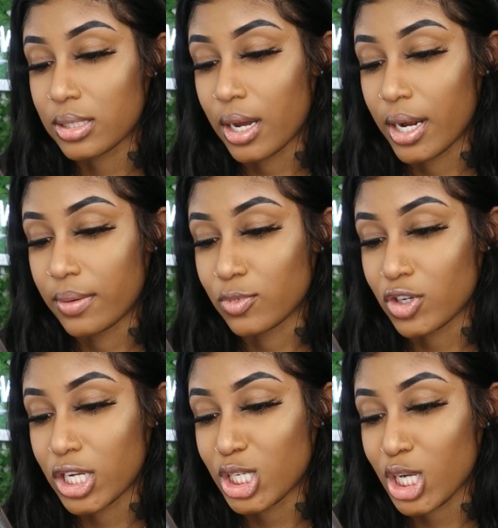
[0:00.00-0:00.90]
Sorry, I'm
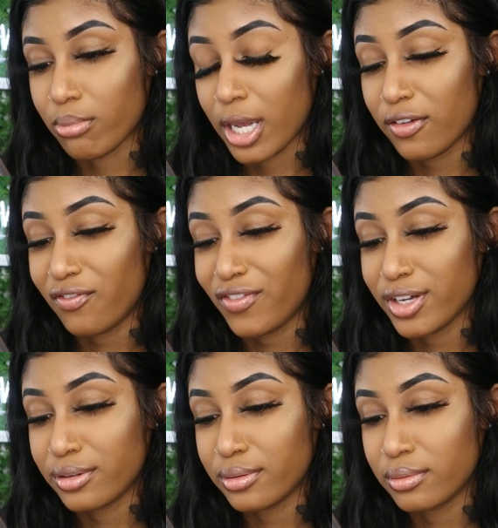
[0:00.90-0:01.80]
trying to check my
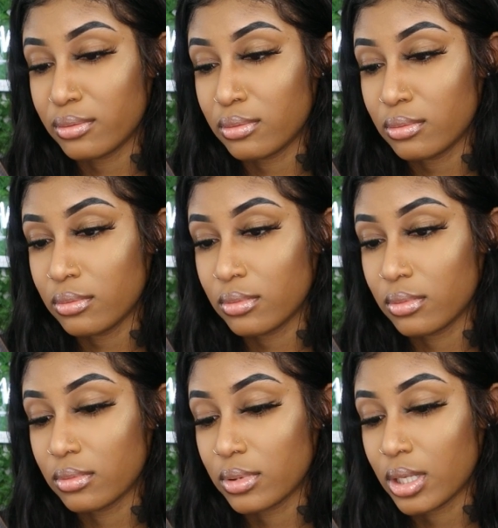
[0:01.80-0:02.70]
phone.
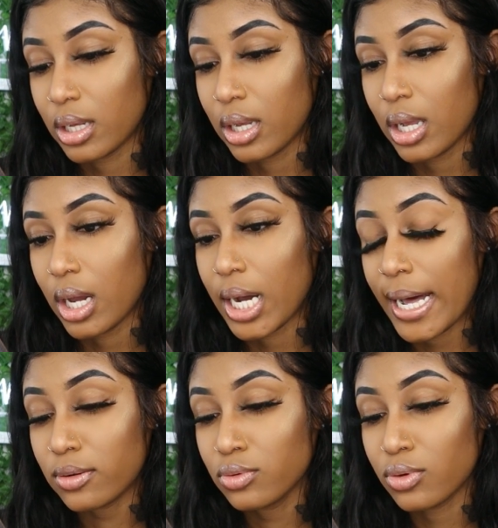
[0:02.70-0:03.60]

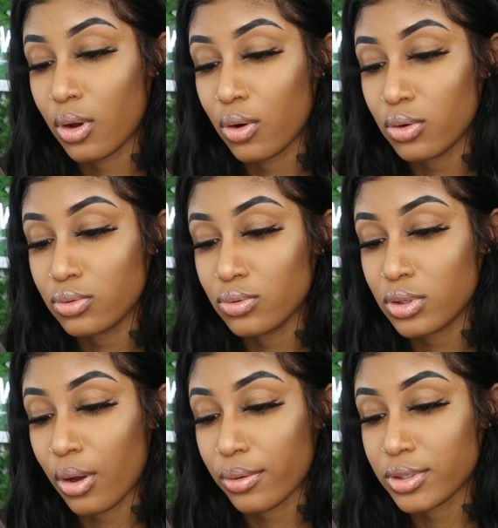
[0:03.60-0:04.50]
I don't know who
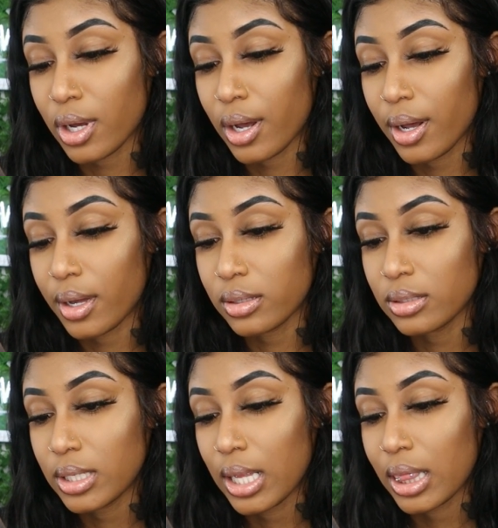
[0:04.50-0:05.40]
told
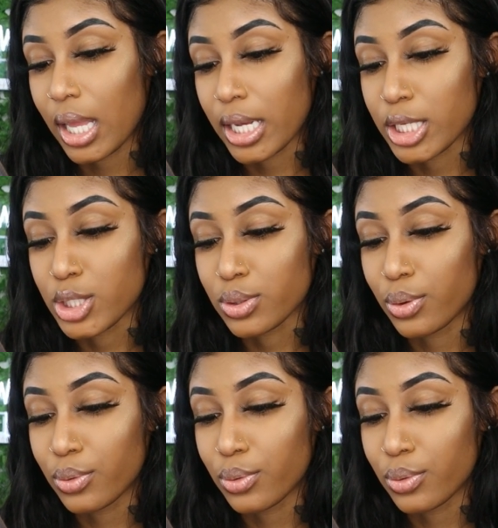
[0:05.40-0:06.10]
y'all like it's